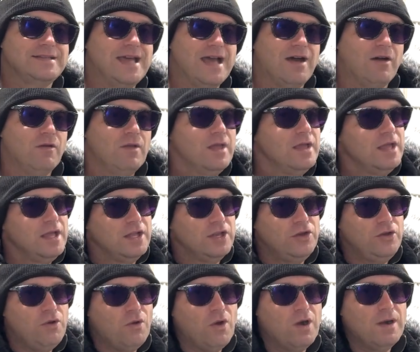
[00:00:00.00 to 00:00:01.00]
Now,
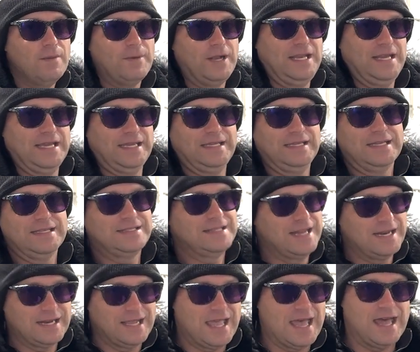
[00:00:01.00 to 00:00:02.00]
normally, it's
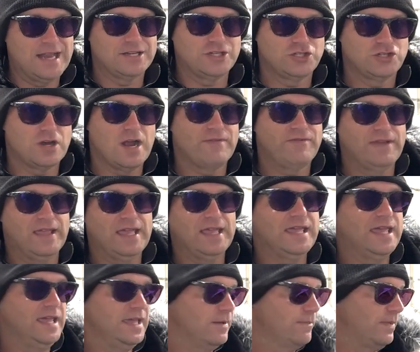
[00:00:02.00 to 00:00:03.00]
not a catastrophic, it
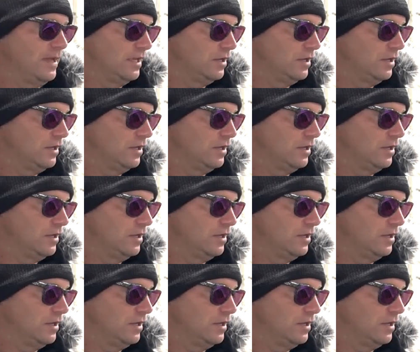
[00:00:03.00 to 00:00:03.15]
can be.